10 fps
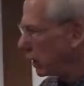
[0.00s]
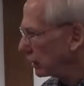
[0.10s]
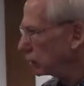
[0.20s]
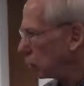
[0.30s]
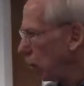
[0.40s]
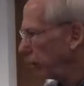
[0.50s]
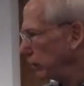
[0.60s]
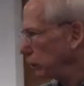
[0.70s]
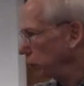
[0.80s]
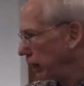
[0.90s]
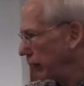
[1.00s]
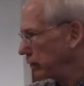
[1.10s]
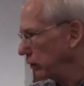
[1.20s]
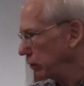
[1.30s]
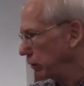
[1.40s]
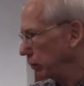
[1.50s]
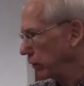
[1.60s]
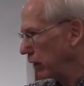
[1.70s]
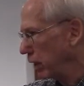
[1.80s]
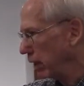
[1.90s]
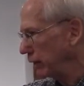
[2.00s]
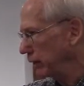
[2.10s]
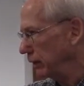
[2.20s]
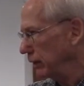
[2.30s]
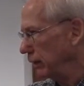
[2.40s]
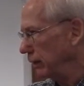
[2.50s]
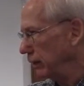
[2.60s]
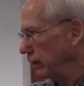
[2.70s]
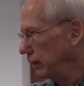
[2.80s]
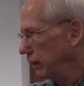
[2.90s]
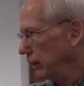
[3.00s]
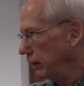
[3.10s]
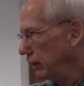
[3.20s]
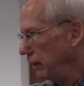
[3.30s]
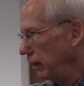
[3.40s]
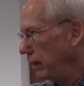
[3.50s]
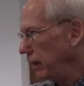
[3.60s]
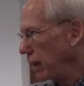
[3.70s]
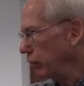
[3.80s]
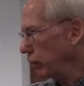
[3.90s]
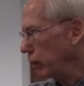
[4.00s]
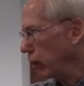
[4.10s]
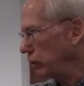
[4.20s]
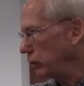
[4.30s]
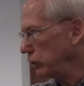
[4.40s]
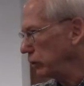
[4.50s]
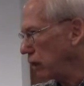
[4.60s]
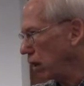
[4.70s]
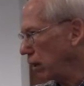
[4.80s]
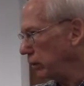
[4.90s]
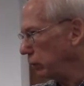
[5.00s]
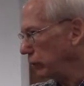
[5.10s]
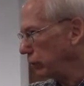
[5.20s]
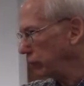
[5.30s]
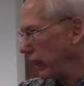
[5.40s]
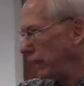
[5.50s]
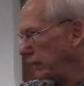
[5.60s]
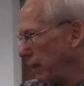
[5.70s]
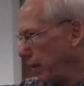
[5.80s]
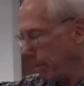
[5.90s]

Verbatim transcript: cuts off his relationship with God. He never curses God to his face and